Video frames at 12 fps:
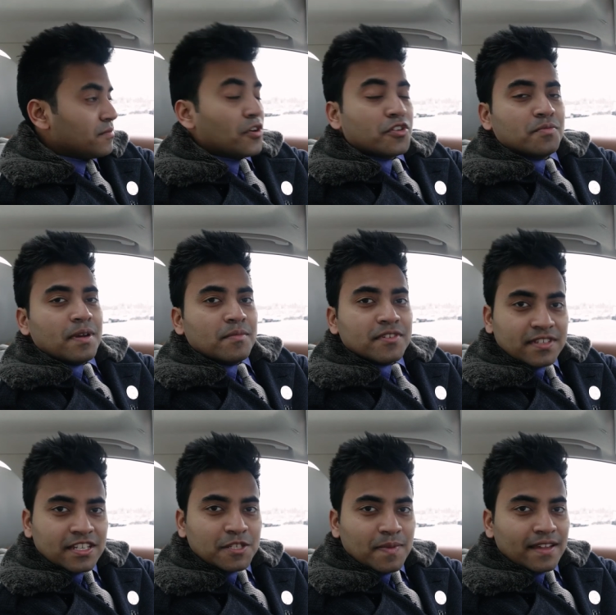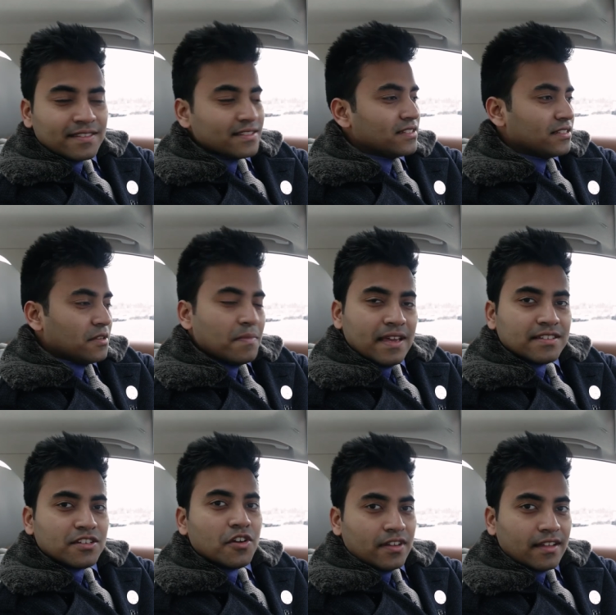Brought to you by Mercedes-Benz, the
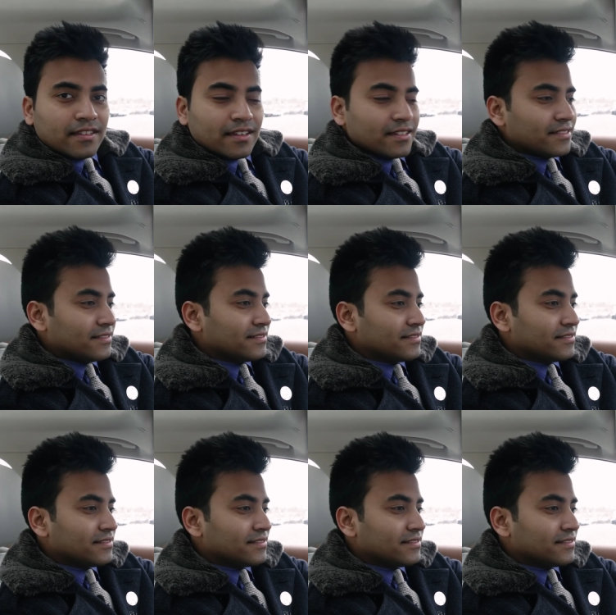best or nothing.